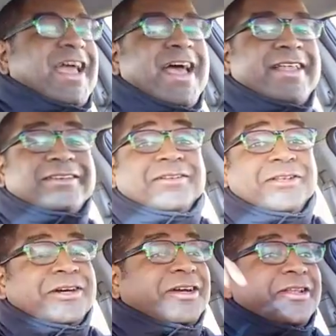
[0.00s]
And
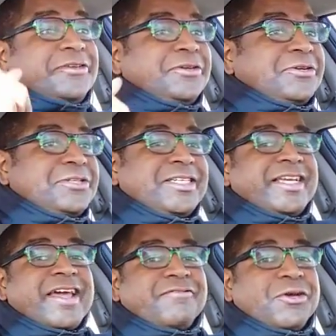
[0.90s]
look under your
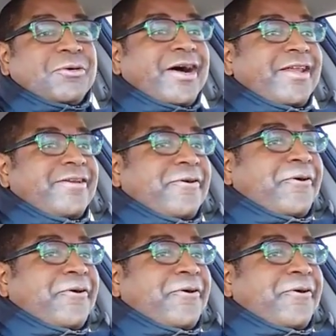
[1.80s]
seat, everyone.